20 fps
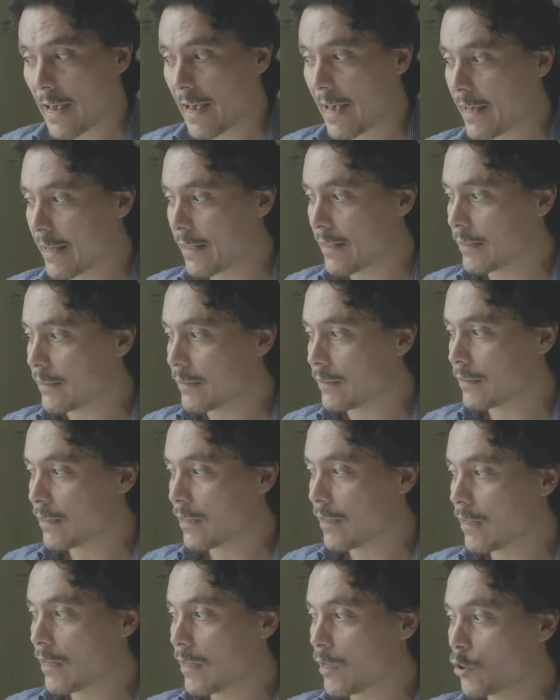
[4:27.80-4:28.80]
And
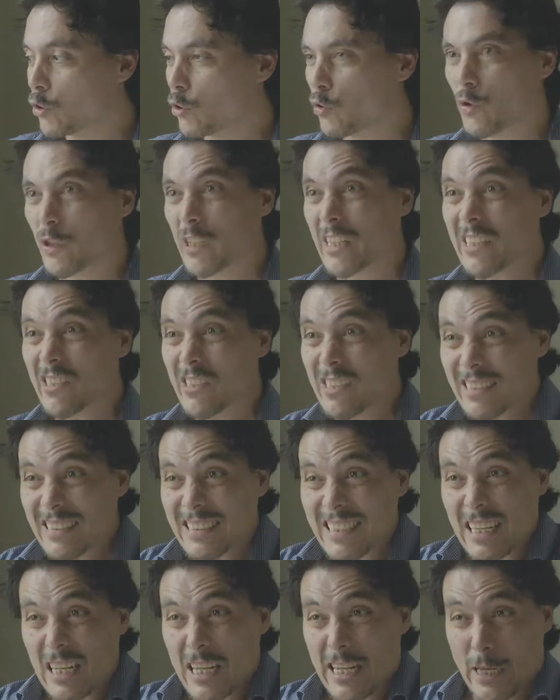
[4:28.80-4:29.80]
to increase
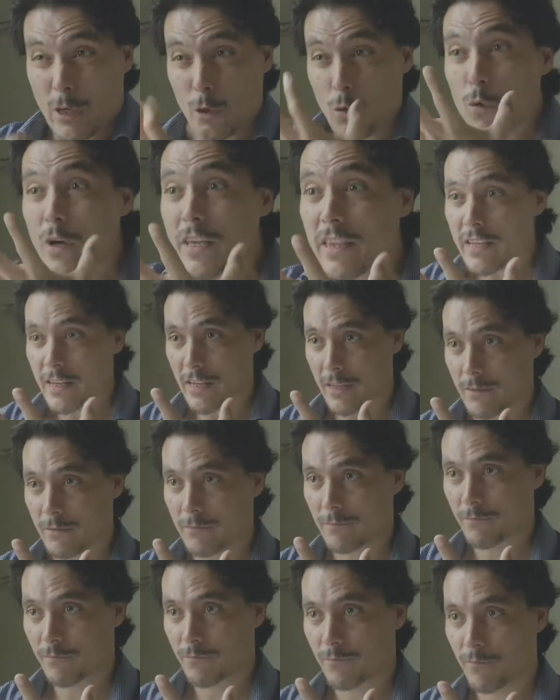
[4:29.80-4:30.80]
the liquidity
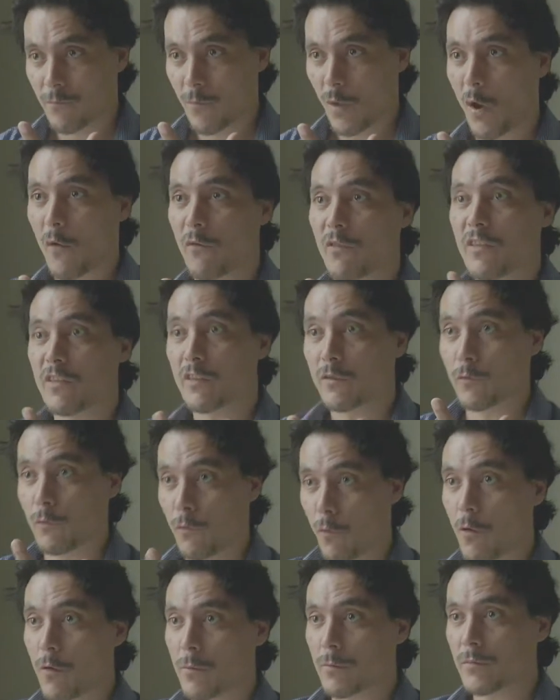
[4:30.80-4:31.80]
of these
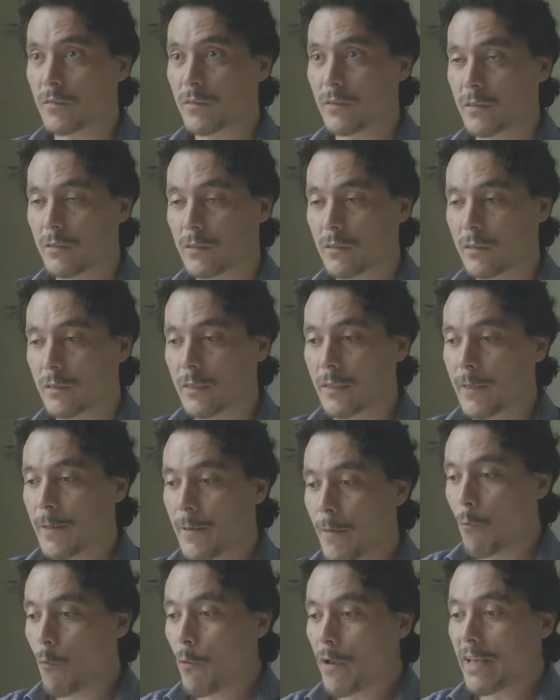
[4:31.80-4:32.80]
forms,
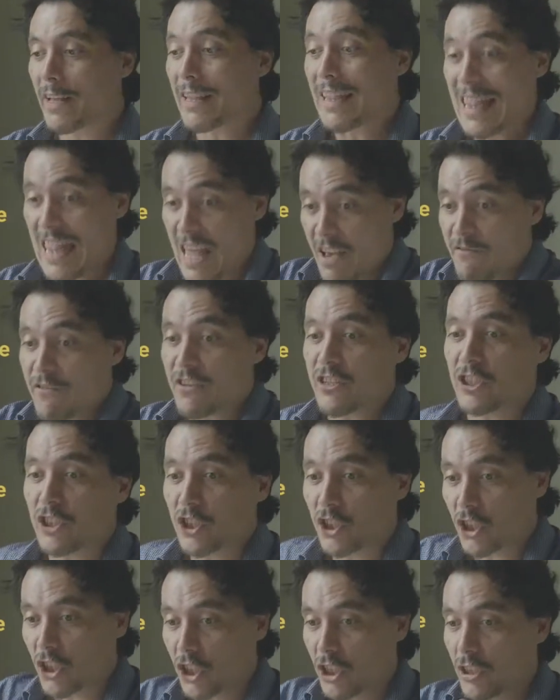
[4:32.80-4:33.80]
we can
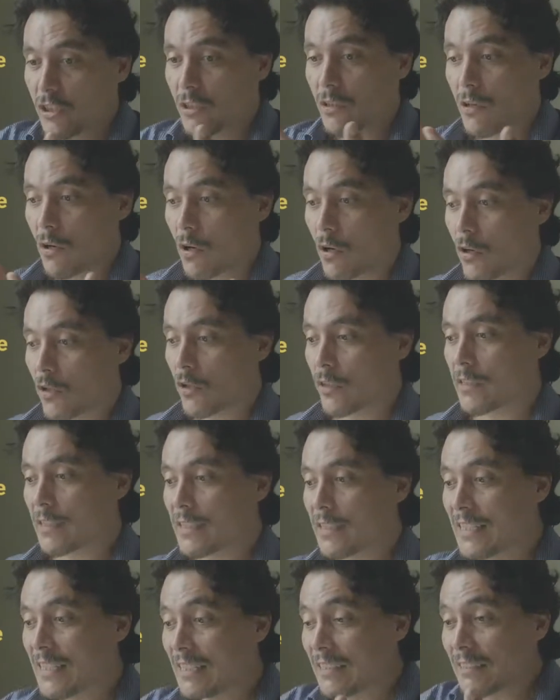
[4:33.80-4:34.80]
leverage
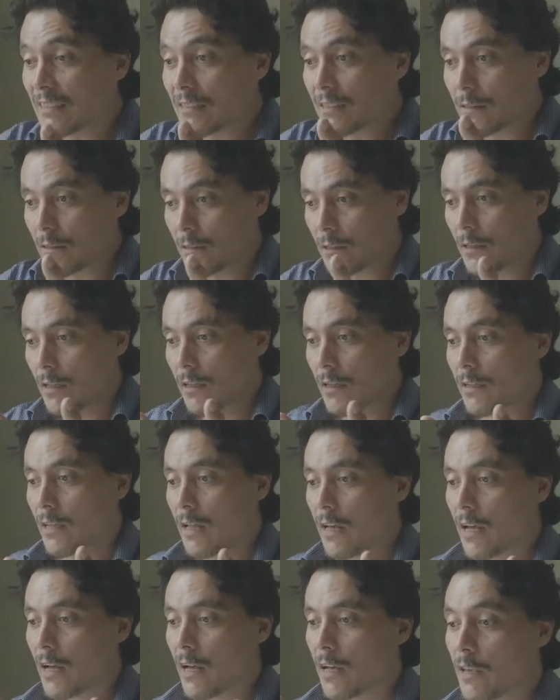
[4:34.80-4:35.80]
on this
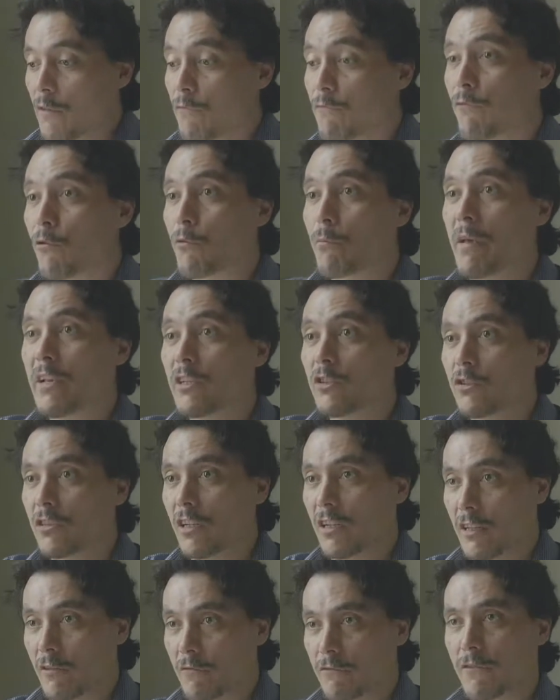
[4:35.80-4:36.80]

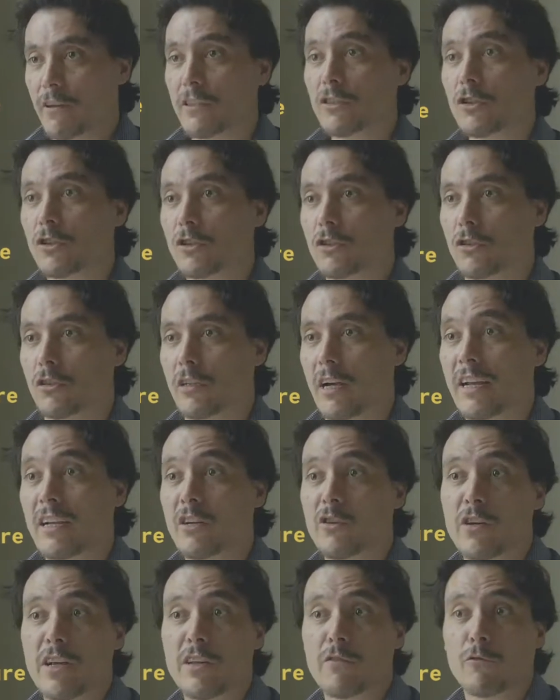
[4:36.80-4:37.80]
informational infrastructure and
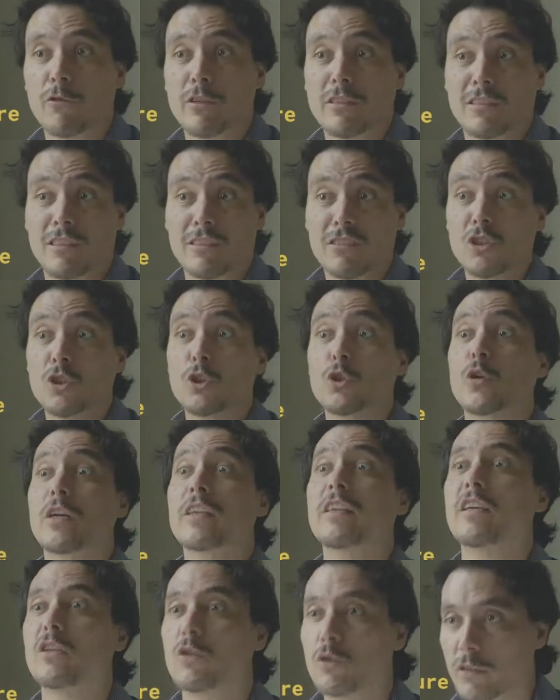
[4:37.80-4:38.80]
create, for instance,
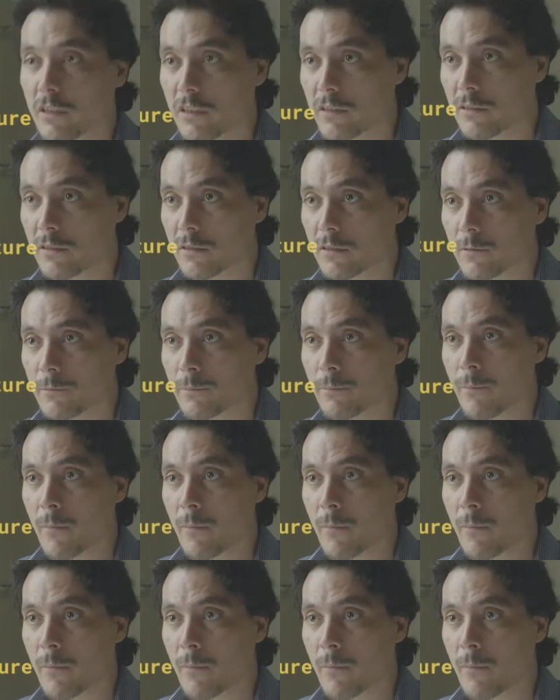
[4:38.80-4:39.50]
trading units